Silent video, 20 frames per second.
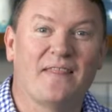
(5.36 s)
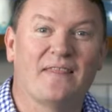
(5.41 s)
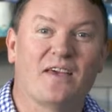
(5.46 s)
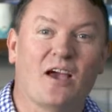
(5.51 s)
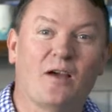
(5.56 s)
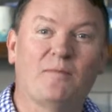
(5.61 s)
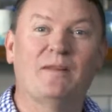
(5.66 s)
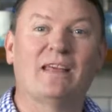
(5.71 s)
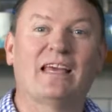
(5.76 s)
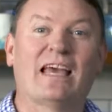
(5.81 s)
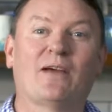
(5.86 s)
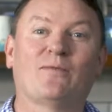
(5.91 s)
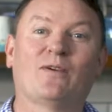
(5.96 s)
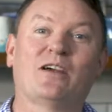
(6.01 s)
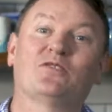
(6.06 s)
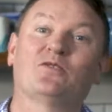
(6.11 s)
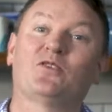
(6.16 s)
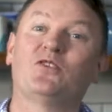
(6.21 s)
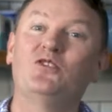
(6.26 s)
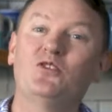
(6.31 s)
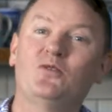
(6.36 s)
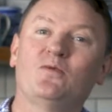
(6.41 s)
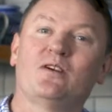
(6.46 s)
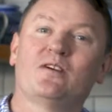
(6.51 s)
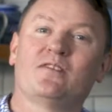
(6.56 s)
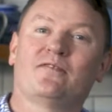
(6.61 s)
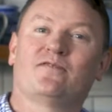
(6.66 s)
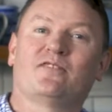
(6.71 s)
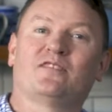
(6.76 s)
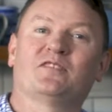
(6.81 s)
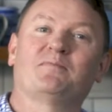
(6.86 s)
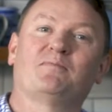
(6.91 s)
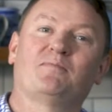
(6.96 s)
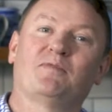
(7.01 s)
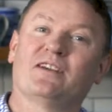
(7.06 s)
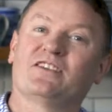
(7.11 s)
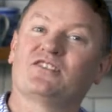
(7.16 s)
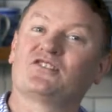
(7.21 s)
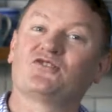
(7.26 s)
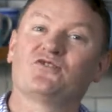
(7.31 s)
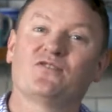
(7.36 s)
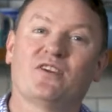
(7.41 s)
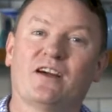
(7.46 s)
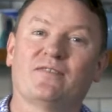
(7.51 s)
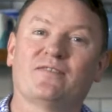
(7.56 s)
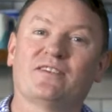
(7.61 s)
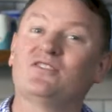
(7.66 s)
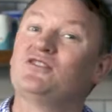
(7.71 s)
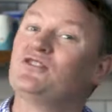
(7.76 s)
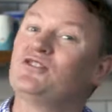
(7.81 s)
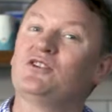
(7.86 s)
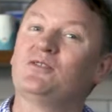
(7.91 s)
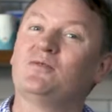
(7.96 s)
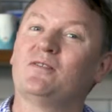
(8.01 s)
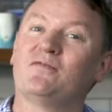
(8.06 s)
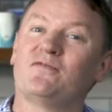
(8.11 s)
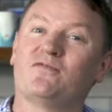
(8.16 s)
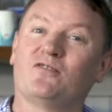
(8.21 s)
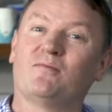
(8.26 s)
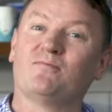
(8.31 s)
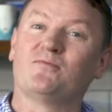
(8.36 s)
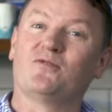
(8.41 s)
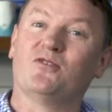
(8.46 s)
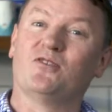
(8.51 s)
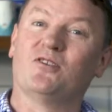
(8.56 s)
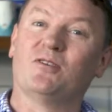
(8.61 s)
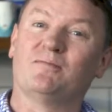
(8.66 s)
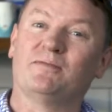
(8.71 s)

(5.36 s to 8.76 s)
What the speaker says: The opening gave way to a new era for us Brits, driving to and from Europe.